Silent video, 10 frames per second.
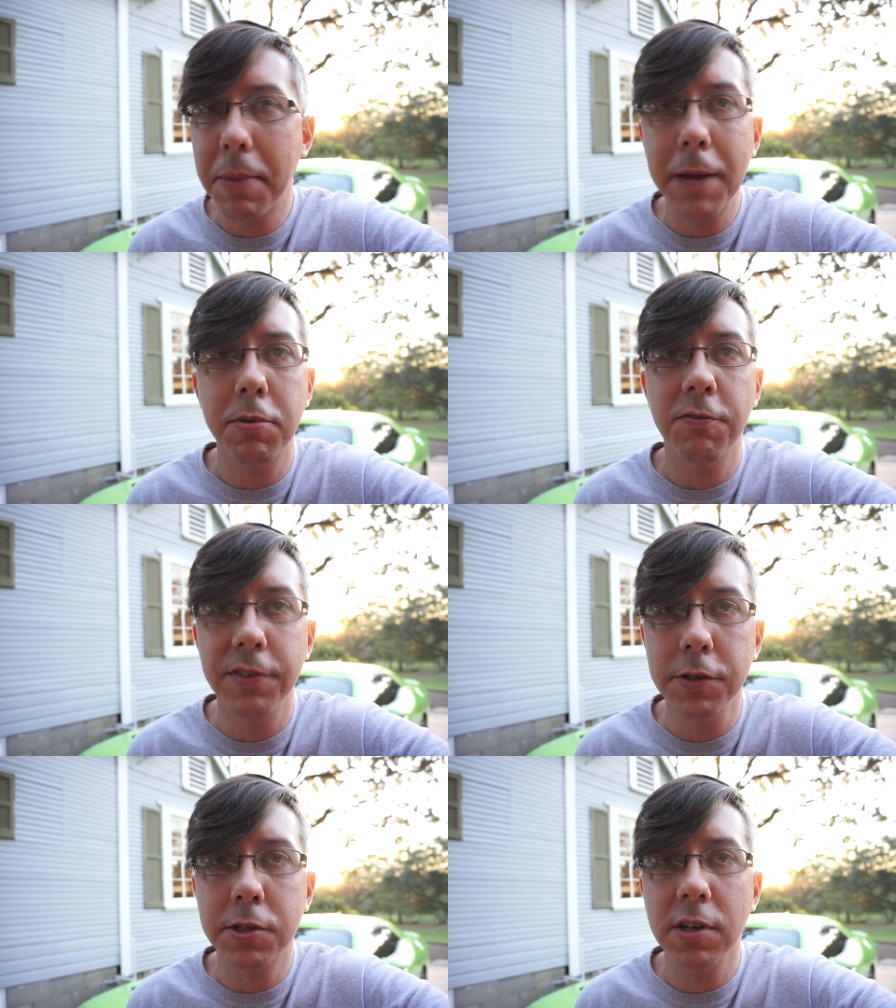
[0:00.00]
paper
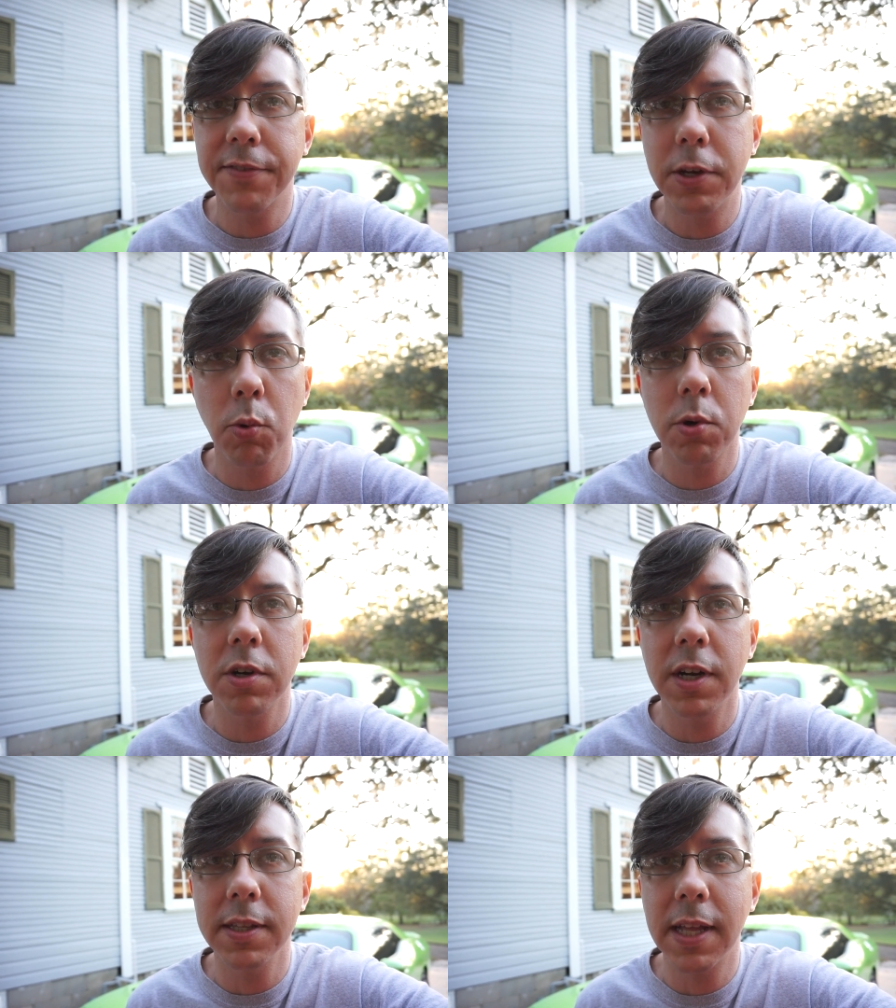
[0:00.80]
filter, if you order
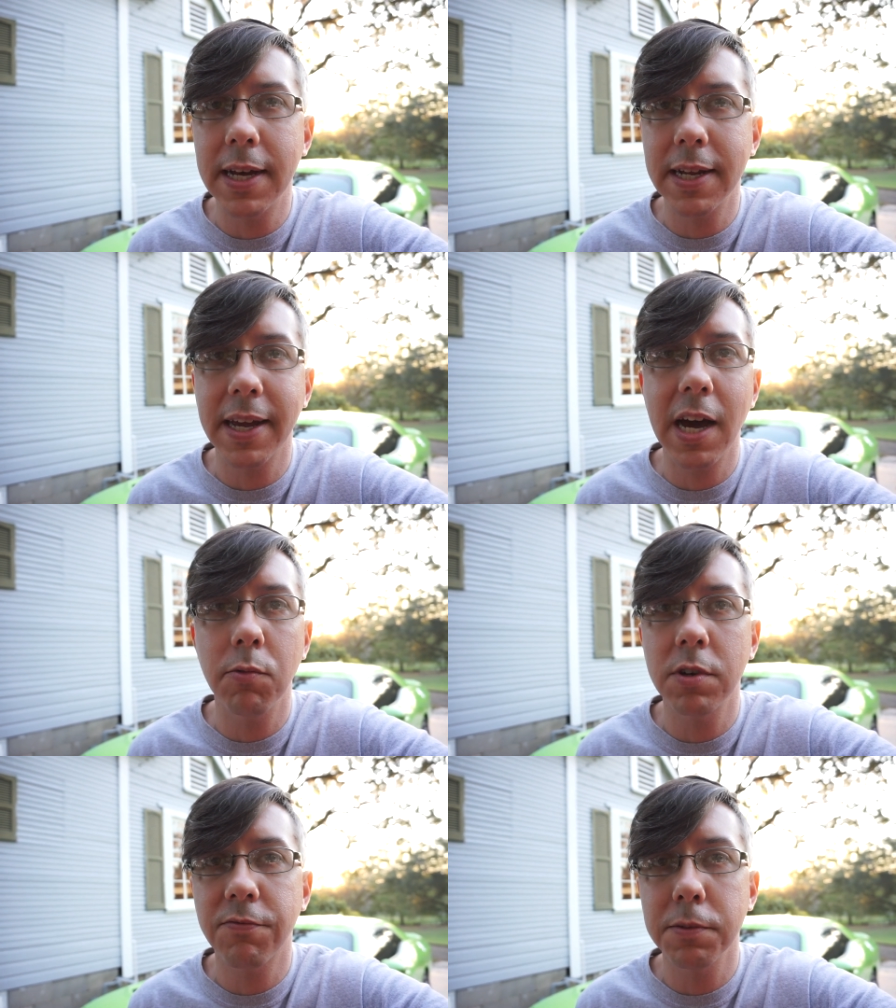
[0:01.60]
it online, I got
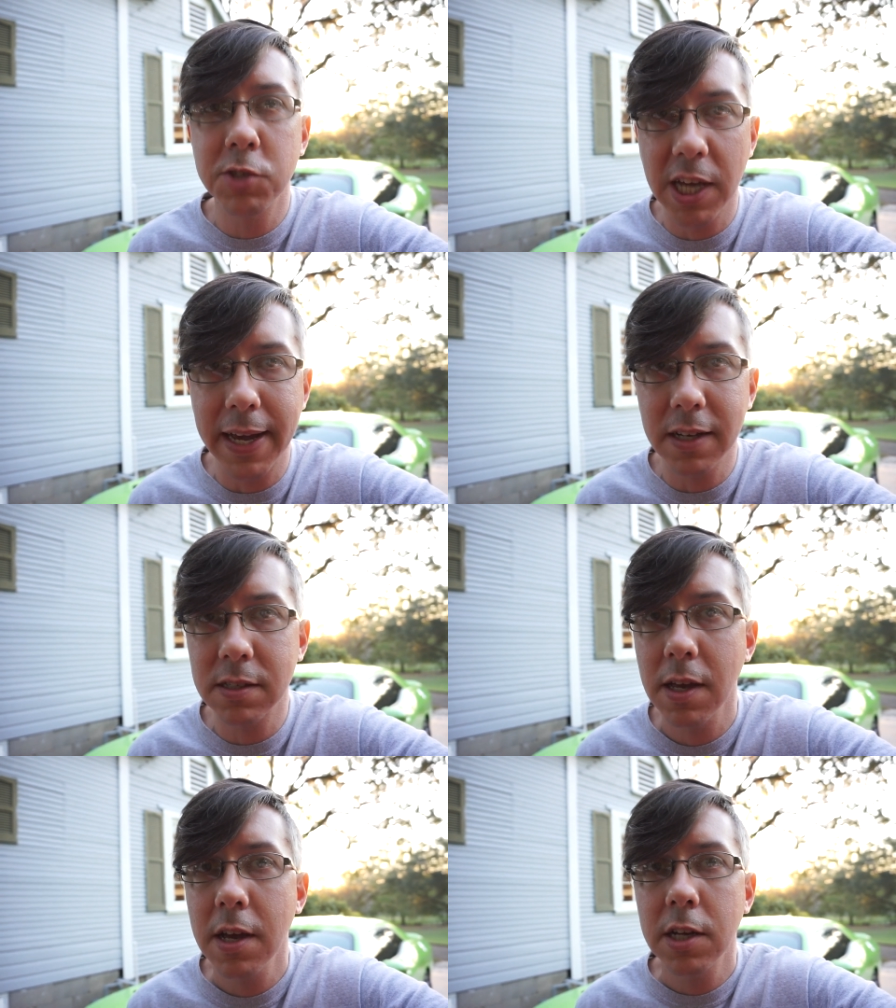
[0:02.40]
one from
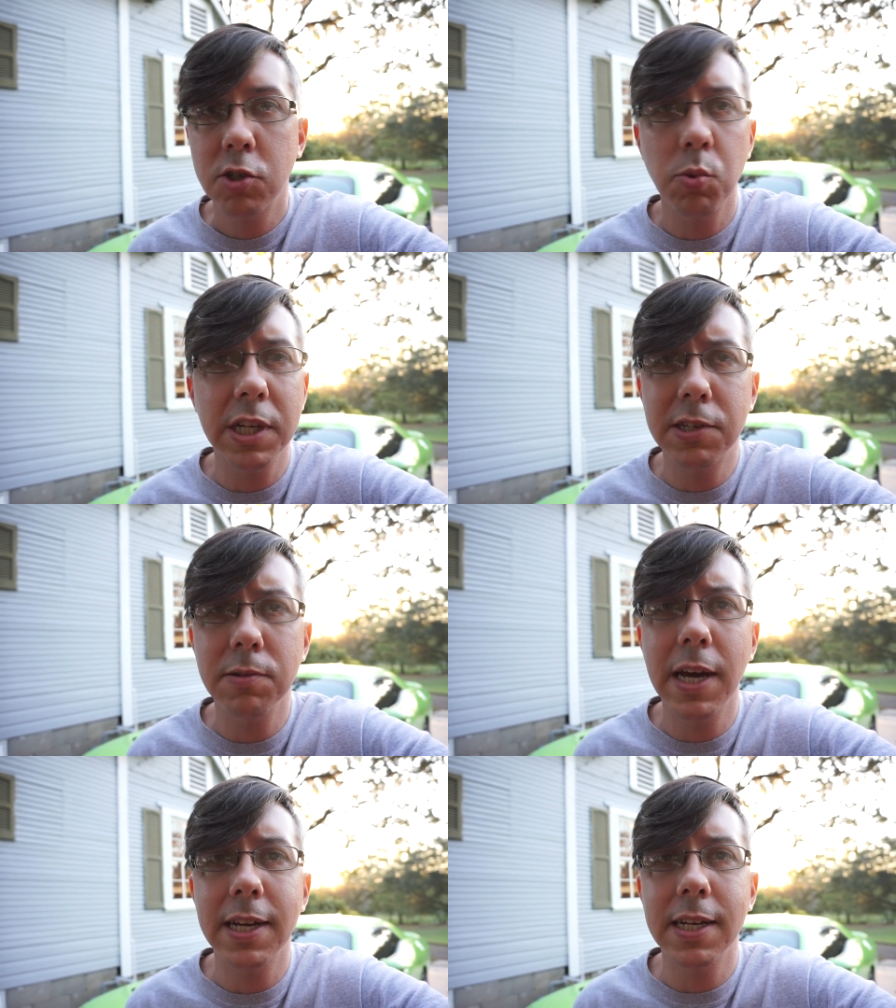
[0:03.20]
Jegs,
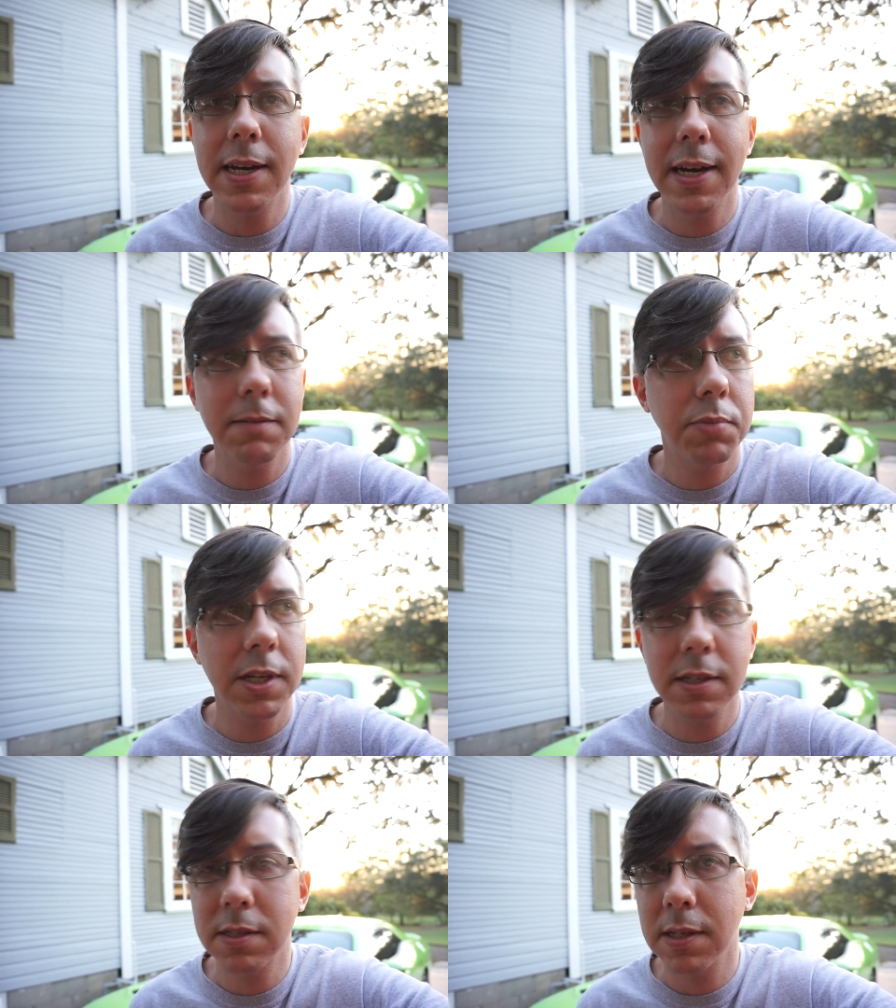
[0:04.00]
$22.99
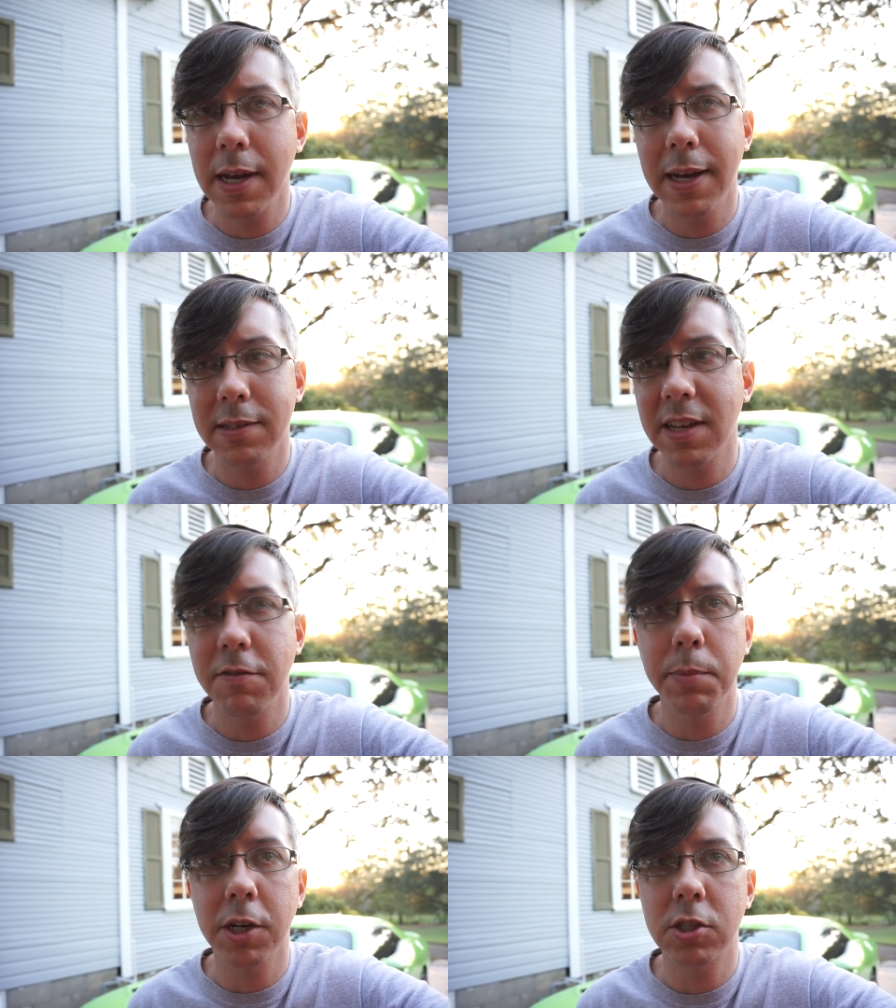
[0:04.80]
plus, uh,
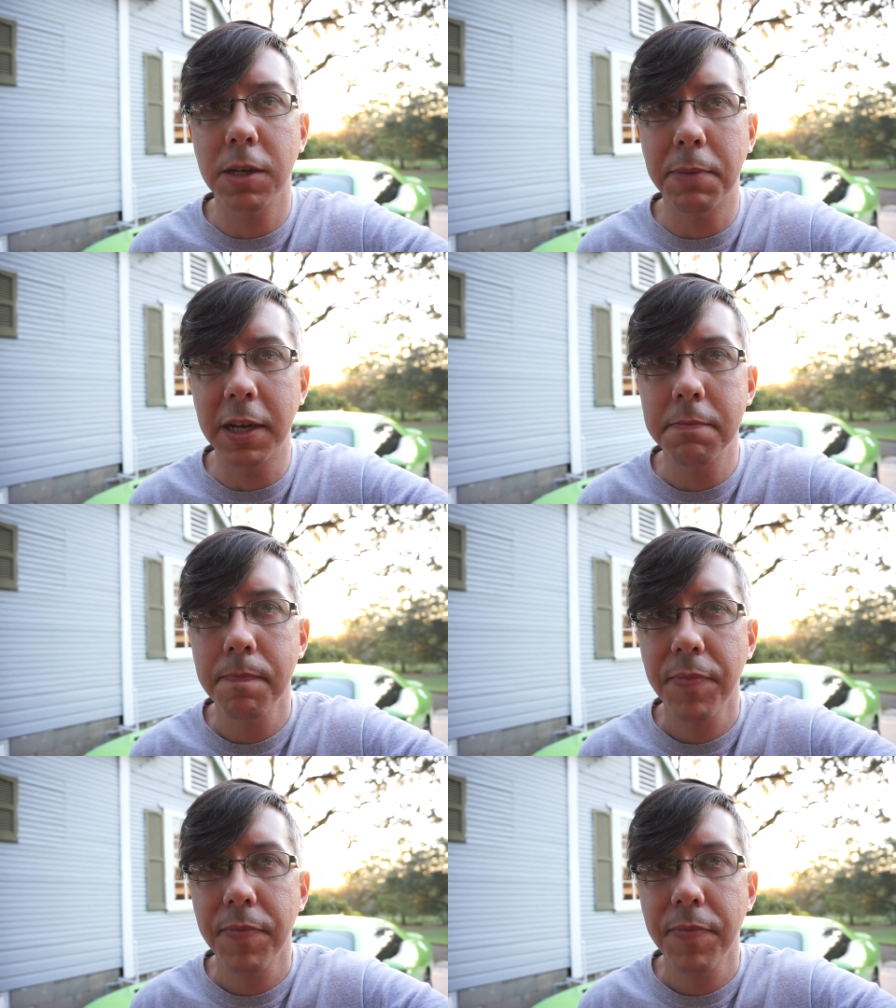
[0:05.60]
seven bucks shipping.